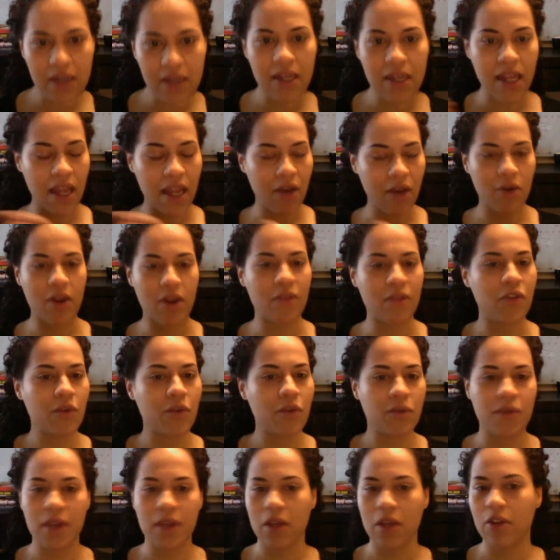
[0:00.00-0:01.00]
layer if you
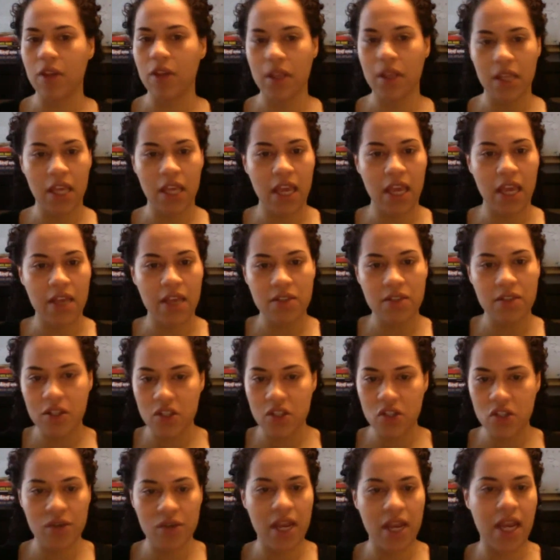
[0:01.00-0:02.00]
feel that the cake is not
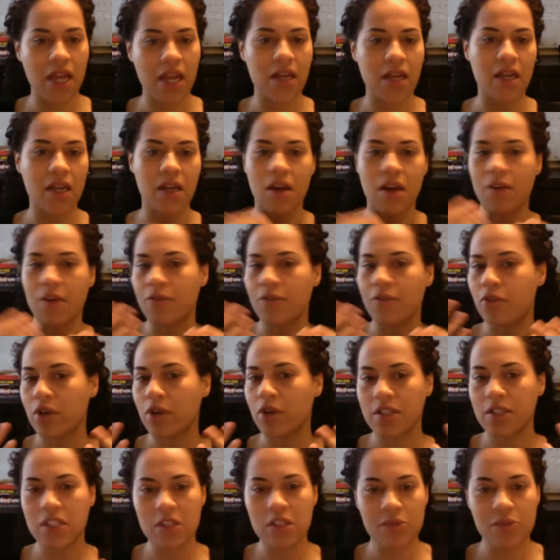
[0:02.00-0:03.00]
straight enough or
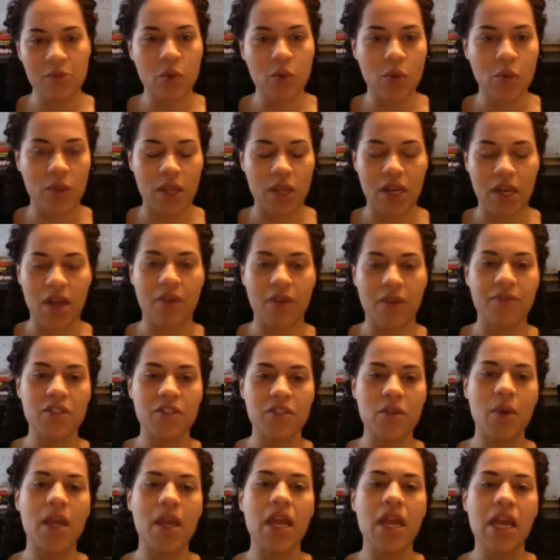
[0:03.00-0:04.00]
not smooth enough.
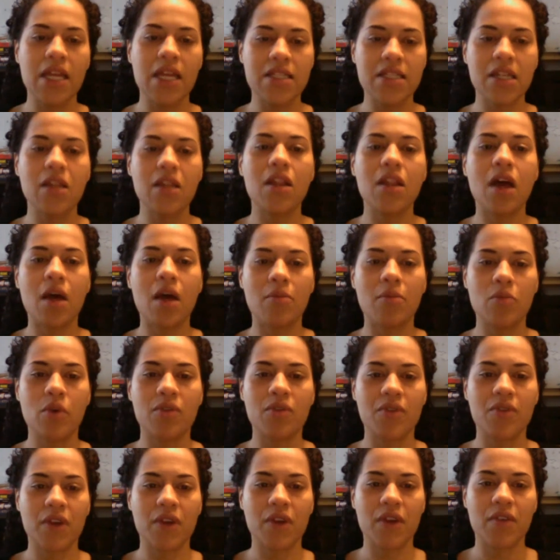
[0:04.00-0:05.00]
So it's a lot more
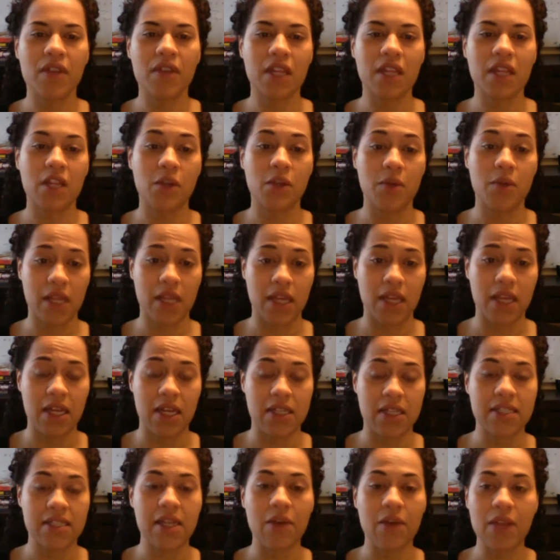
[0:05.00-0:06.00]
forgiving than you think it
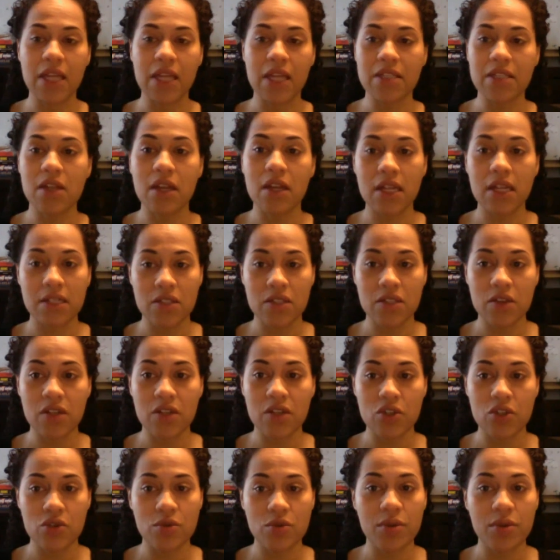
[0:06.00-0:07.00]
is. Now, that's not necessarily
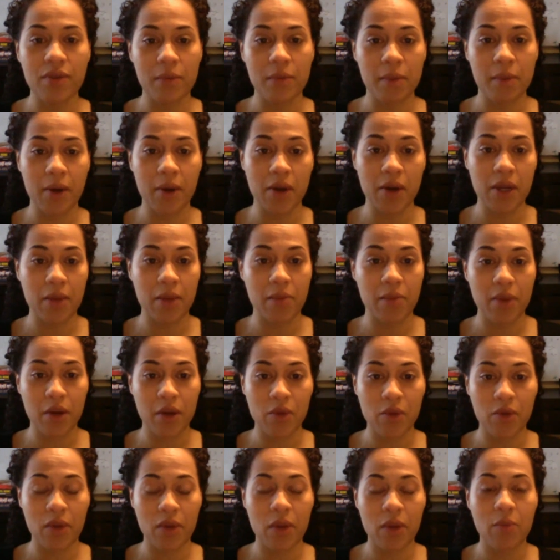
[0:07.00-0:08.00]
true of American
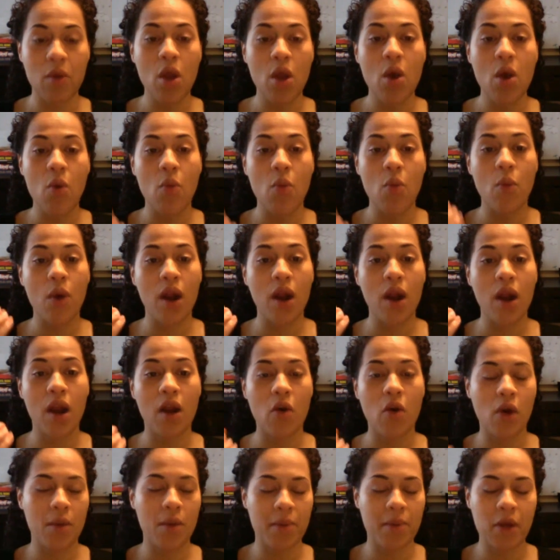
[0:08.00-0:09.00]
buttercream
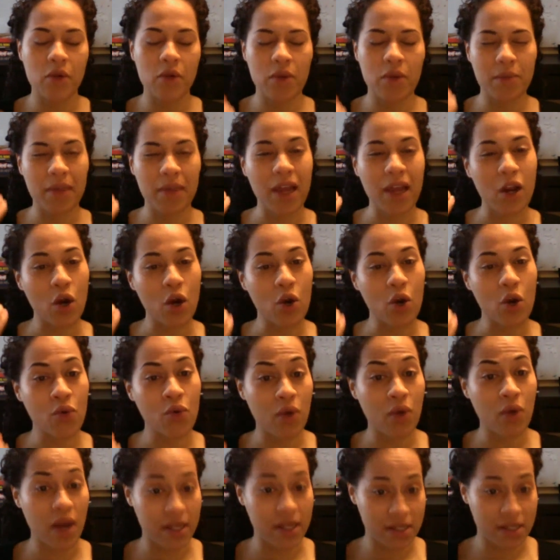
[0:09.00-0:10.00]
or a buttercream that
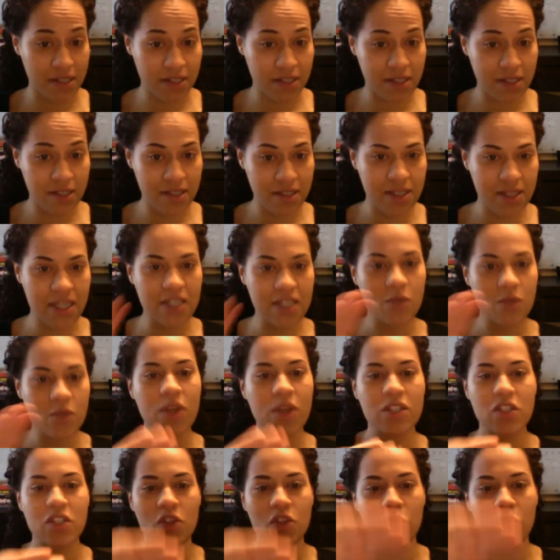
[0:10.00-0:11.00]
crusts, because
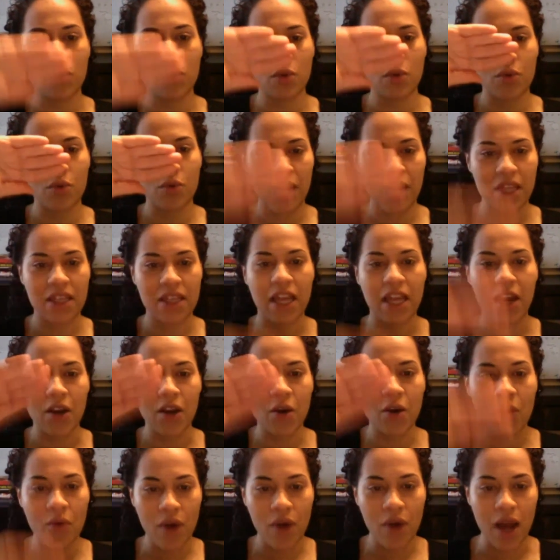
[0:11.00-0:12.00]
once you create that
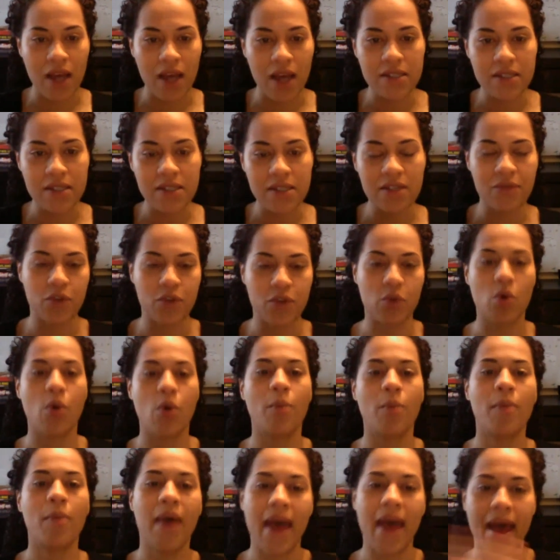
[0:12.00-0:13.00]
crust, if you go
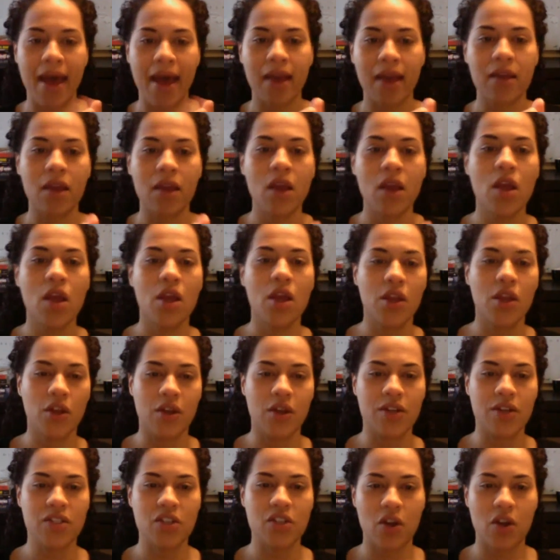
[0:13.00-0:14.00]
back, you're going
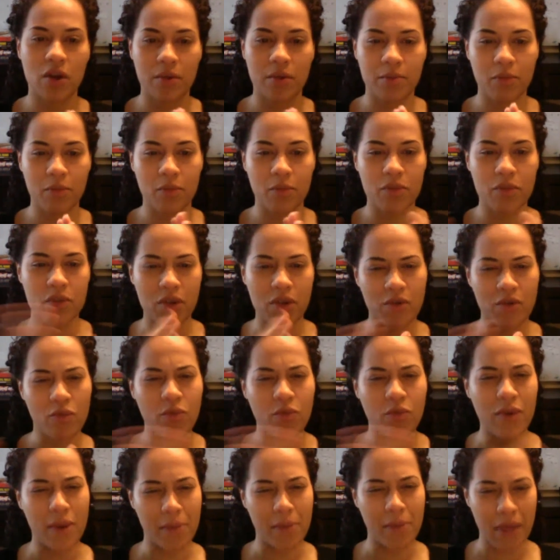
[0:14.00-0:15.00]
to start sort of
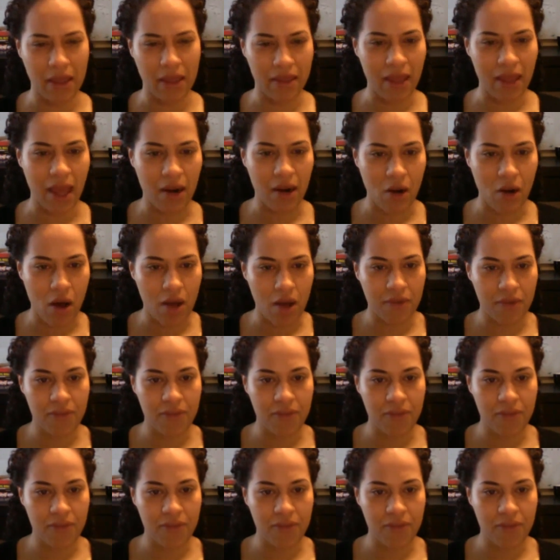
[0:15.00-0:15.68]
ripping that off.